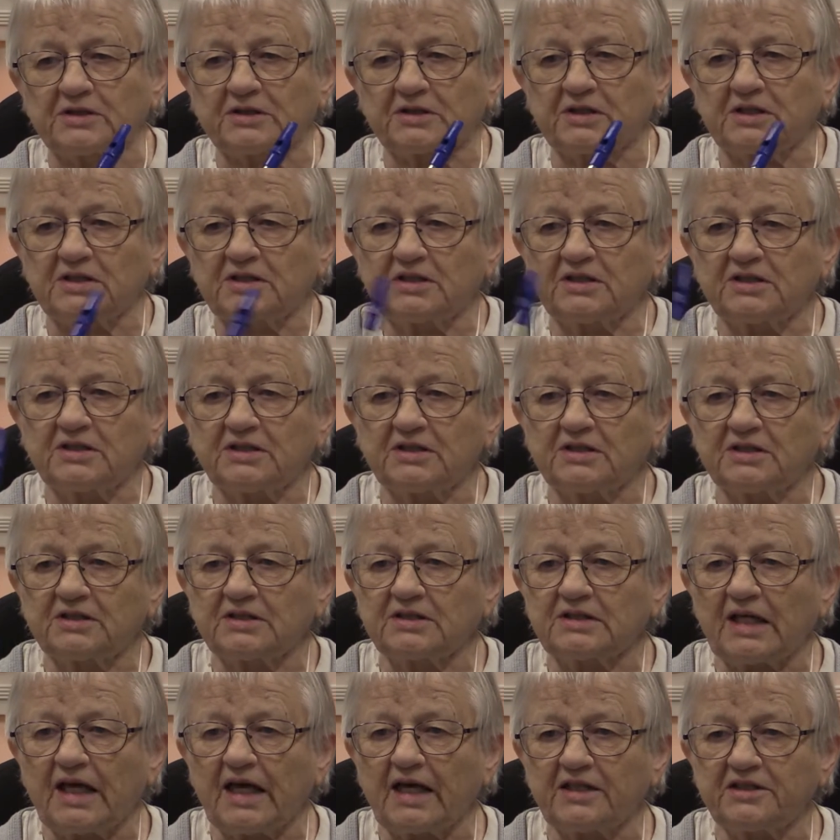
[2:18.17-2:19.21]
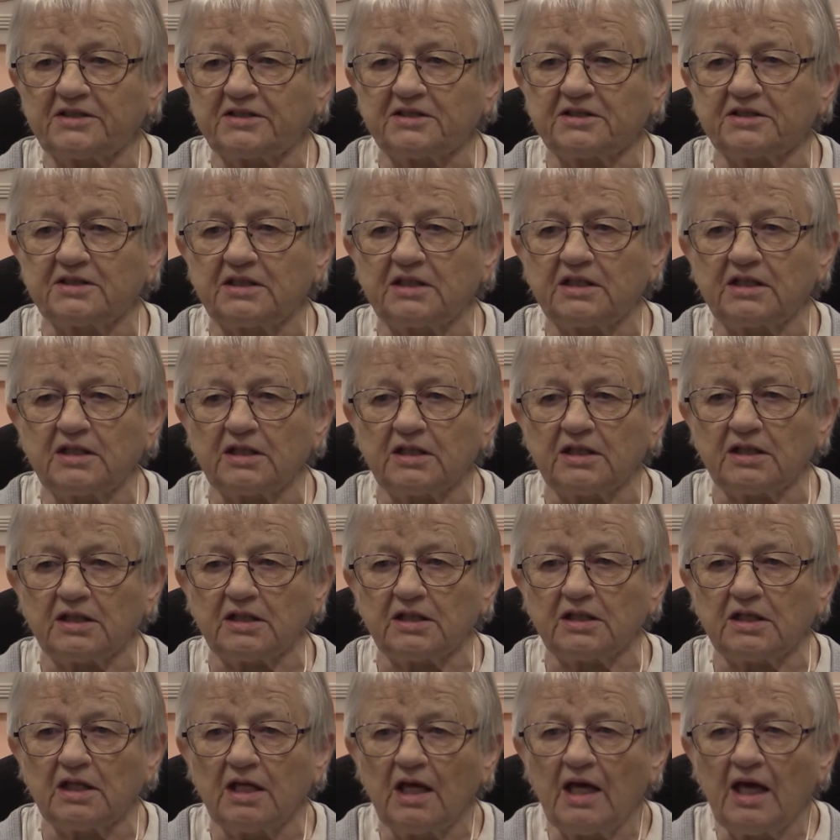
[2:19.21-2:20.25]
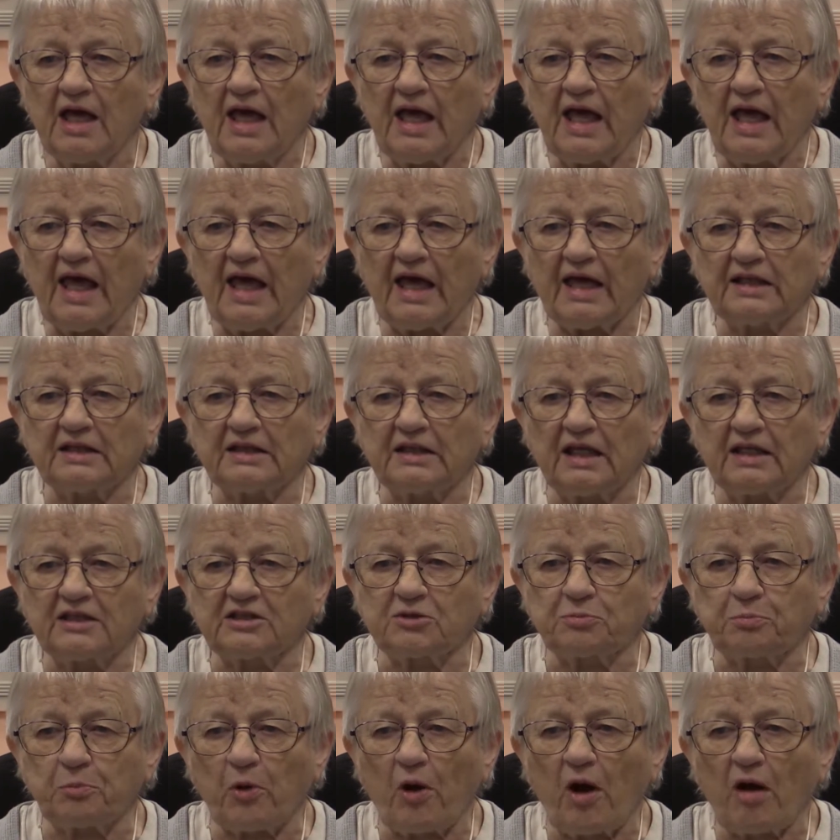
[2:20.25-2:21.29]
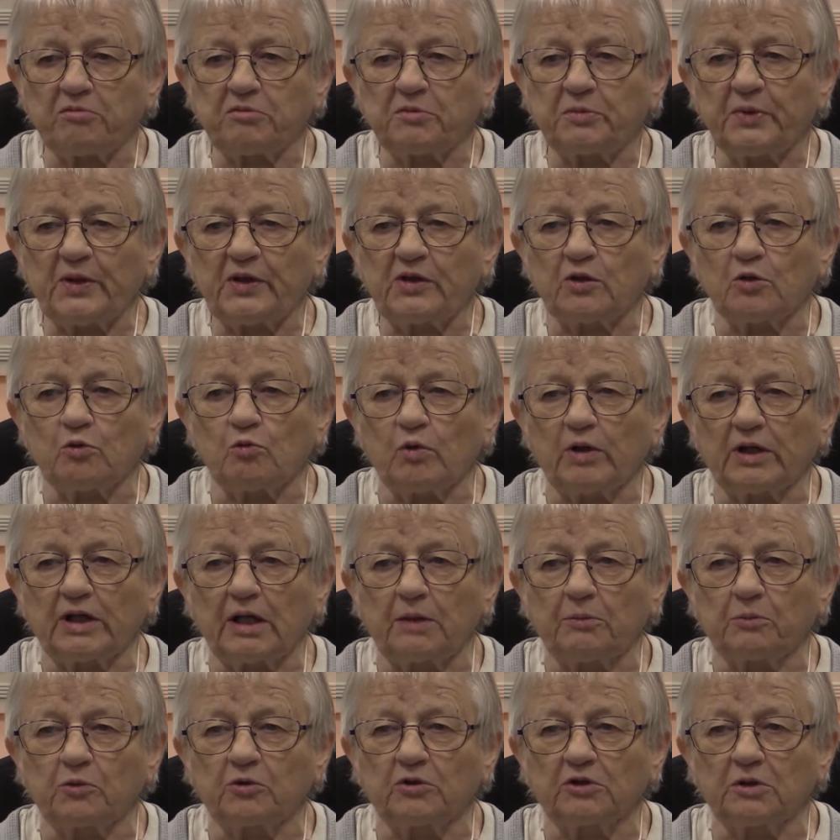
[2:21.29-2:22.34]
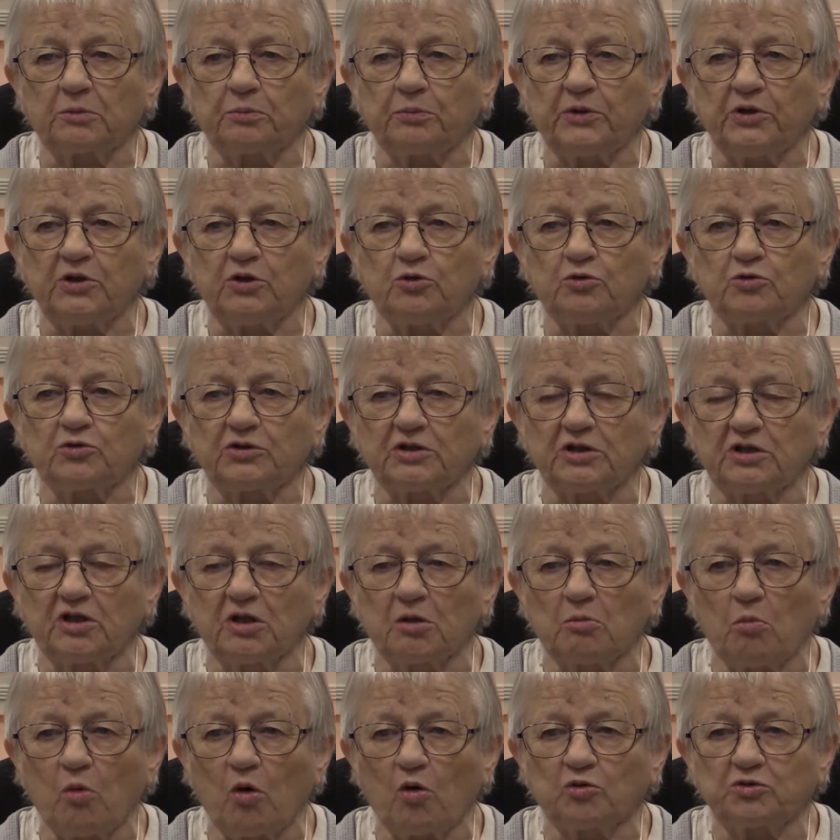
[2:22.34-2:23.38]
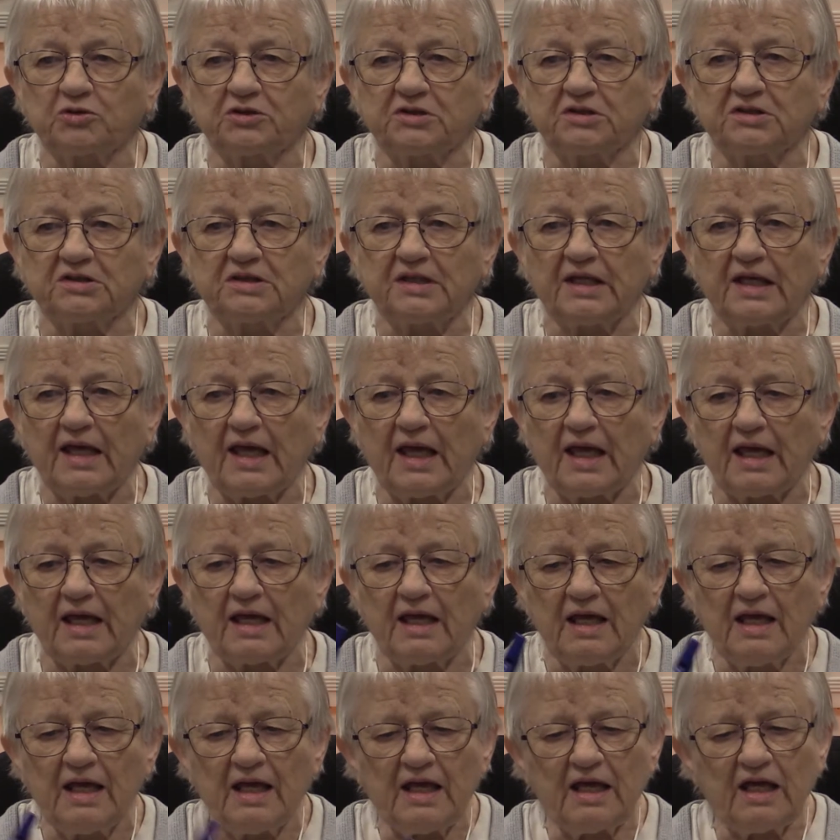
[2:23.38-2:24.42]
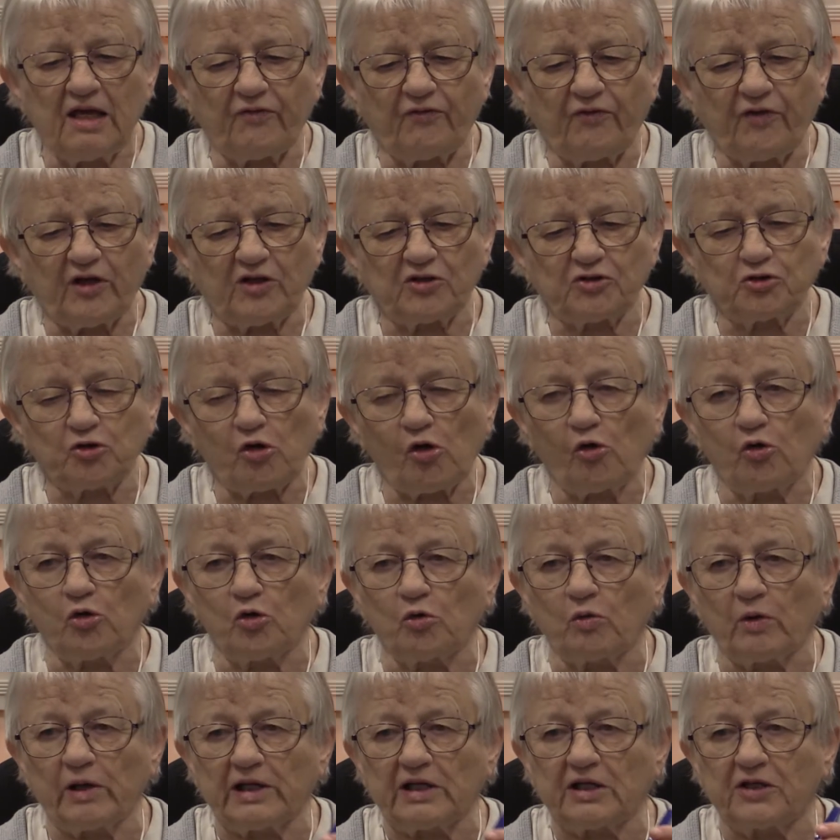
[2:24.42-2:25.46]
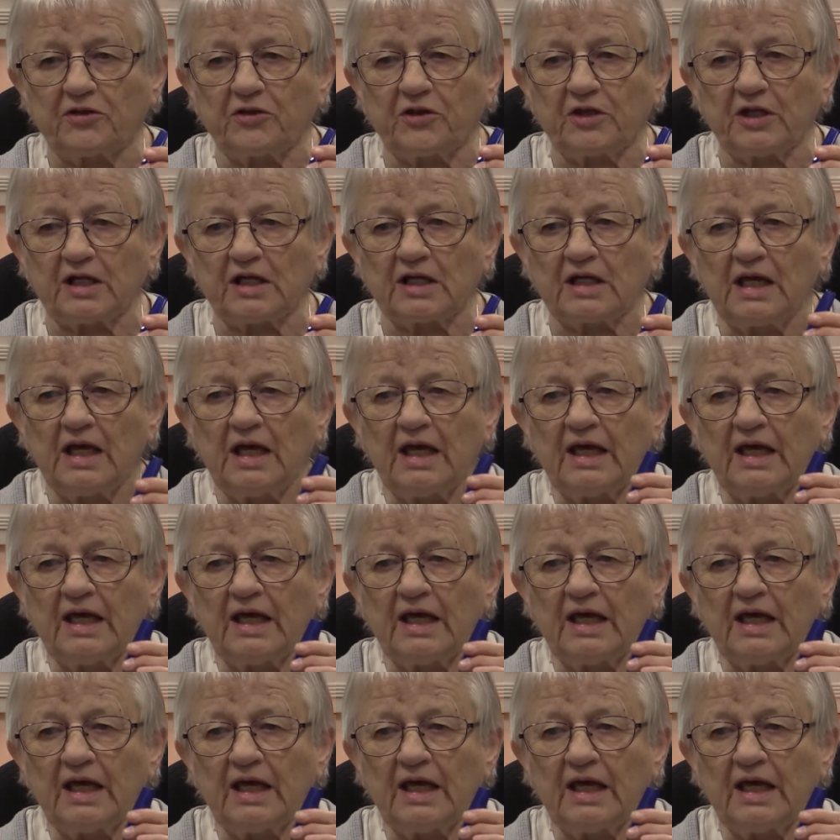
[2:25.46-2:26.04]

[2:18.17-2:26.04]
This is a size D and it's probably the one I'm going to be using the most today if I show you anything.